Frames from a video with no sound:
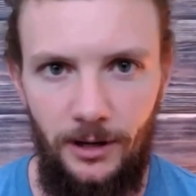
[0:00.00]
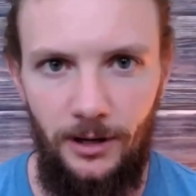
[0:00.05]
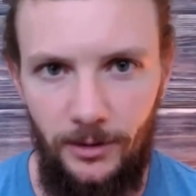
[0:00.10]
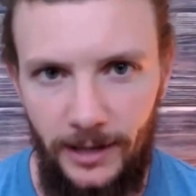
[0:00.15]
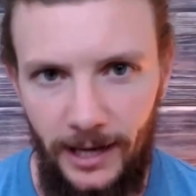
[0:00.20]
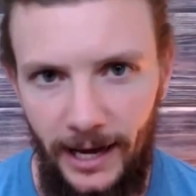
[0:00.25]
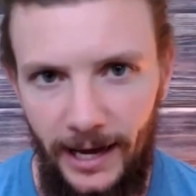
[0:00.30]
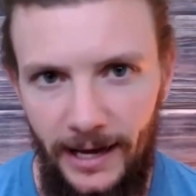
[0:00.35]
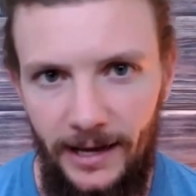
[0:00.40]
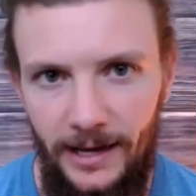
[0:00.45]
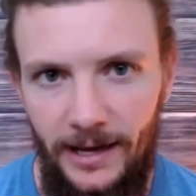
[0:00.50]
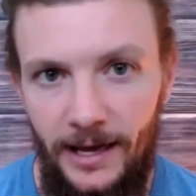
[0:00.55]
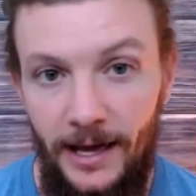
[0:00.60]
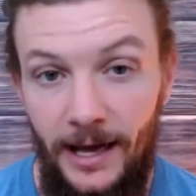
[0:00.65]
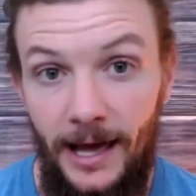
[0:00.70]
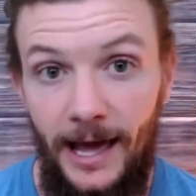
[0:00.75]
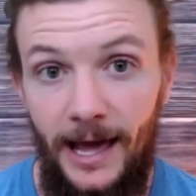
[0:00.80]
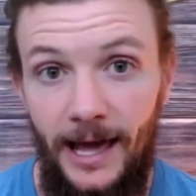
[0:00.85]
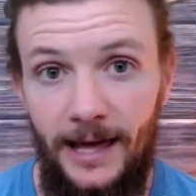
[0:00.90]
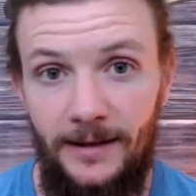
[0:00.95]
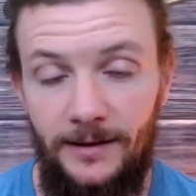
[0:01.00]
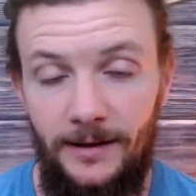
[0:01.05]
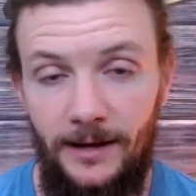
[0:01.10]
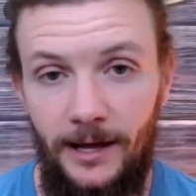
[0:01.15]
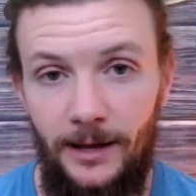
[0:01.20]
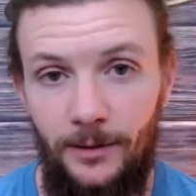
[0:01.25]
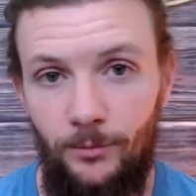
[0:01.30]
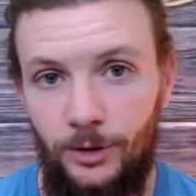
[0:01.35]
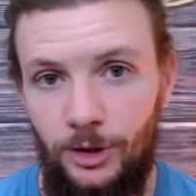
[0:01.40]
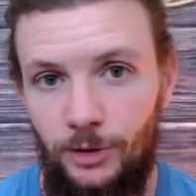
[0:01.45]
okay? And
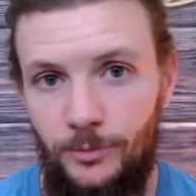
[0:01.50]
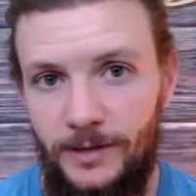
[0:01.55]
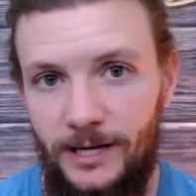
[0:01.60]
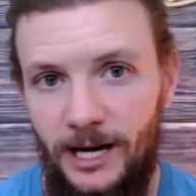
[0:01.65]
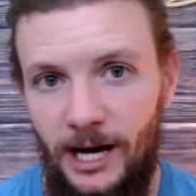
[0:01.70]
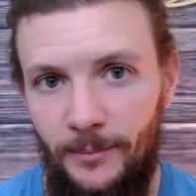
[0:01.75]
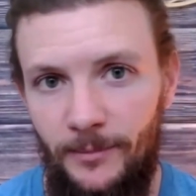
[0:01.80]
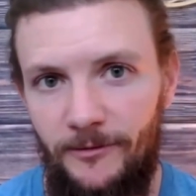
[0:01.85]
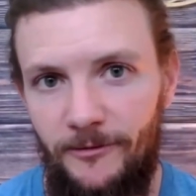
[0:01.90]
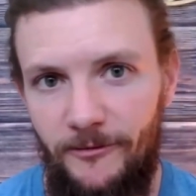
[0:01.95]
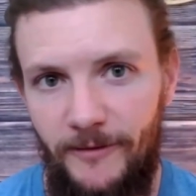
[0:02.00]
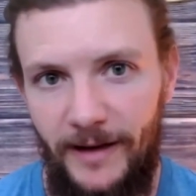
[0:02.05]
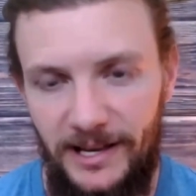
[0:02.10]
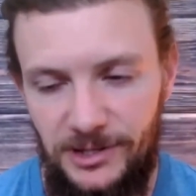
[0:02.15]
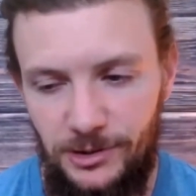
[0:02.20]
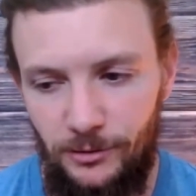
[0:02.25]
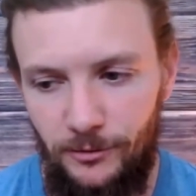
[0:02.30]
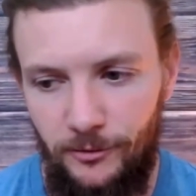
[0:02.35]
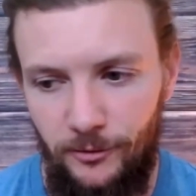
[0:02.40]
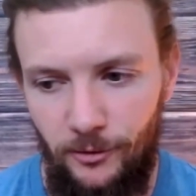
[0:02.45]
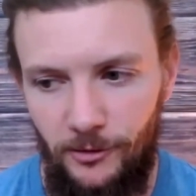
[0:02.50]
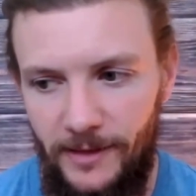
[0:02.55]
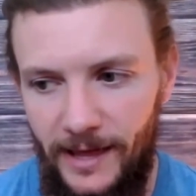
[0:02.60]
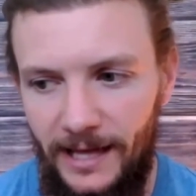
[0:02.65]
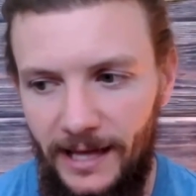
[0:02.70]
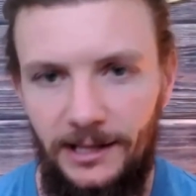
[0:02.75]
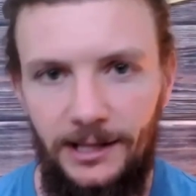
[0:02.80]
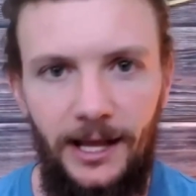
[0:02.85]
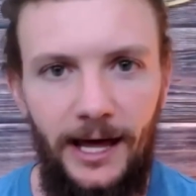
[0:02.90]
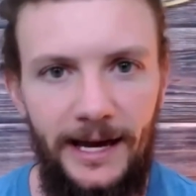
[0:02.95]
when you become a vessel for
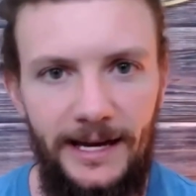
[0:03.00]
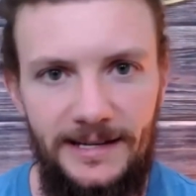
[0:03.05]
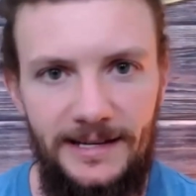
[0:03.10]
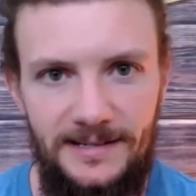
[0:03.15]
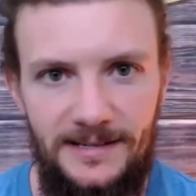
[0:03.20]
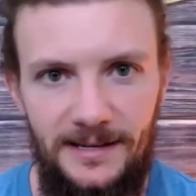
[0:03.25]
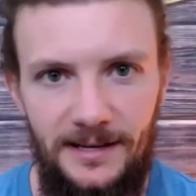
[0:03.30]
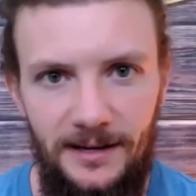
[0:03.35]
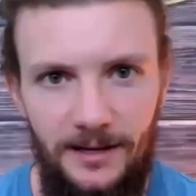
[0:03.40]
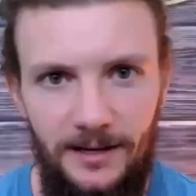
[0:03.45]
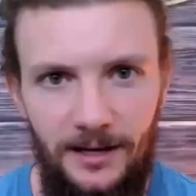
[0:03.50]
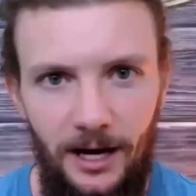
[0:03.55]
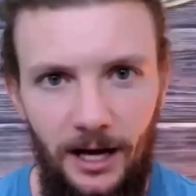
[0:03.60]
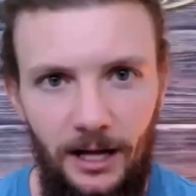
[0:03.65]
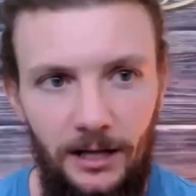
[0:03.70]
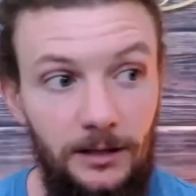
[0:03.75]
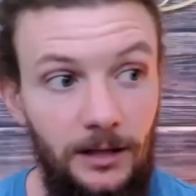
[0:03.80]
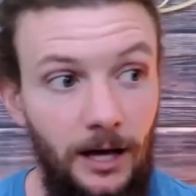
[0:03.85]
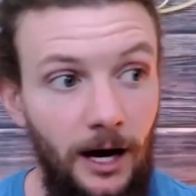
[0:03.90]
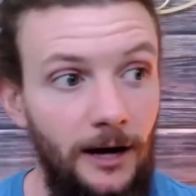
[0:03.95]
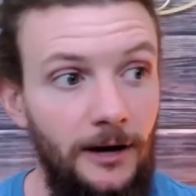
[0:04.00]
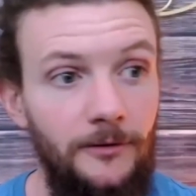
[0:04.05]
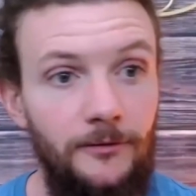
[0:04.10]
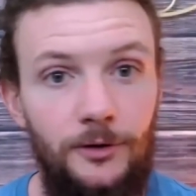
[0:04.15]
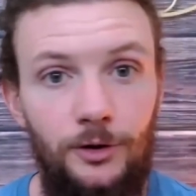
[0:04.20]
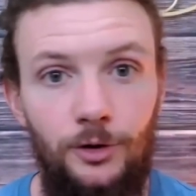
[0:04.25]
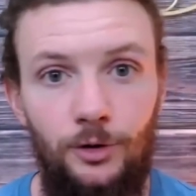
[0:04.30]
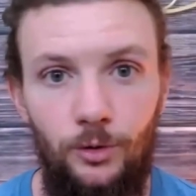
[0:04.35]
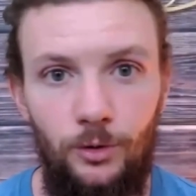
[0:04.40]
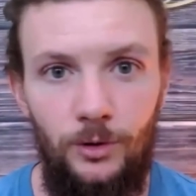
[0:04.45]
that light, a lot
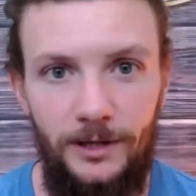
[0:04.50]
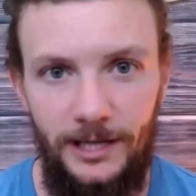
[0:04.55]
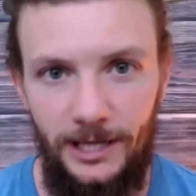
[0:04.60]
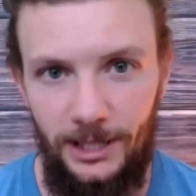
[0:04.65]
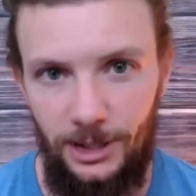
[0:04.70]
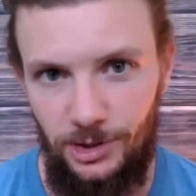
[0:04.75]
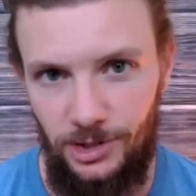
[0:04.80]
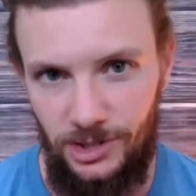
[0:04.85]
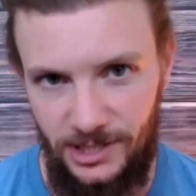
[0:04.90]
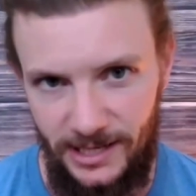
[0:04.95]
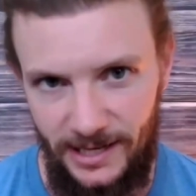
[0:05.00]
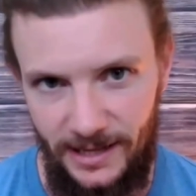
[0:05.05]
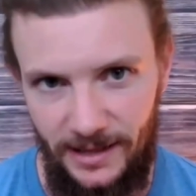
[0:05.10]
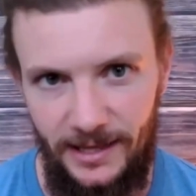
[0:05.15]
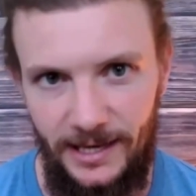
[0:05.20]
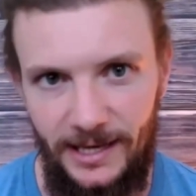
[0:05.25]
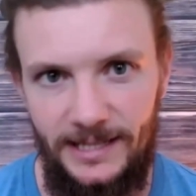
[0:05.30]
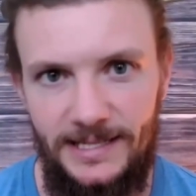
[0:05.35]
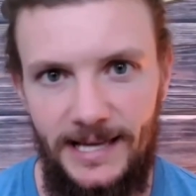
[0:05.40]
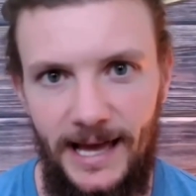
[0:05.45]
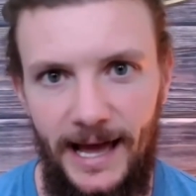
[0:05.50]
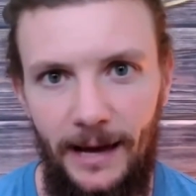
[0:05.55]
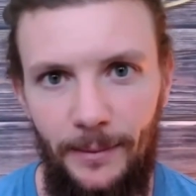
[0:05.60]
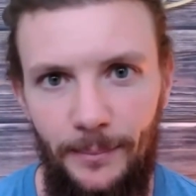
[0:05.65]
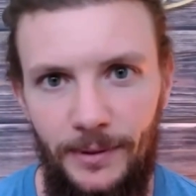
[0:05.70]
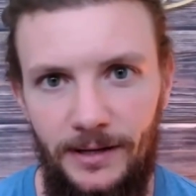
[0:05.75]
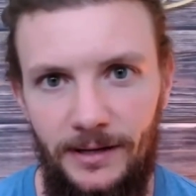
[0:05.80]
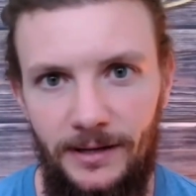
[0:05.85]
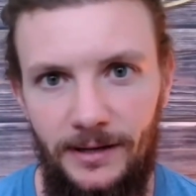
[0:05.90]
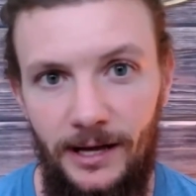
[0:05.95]
of cool and interesting things
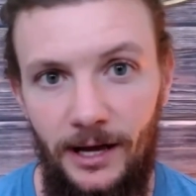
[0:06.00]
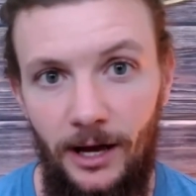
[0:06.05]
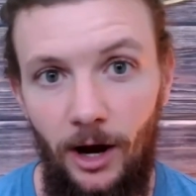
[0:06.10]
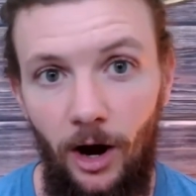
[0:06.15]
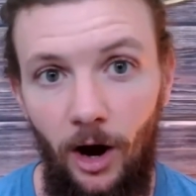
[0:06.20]
happen.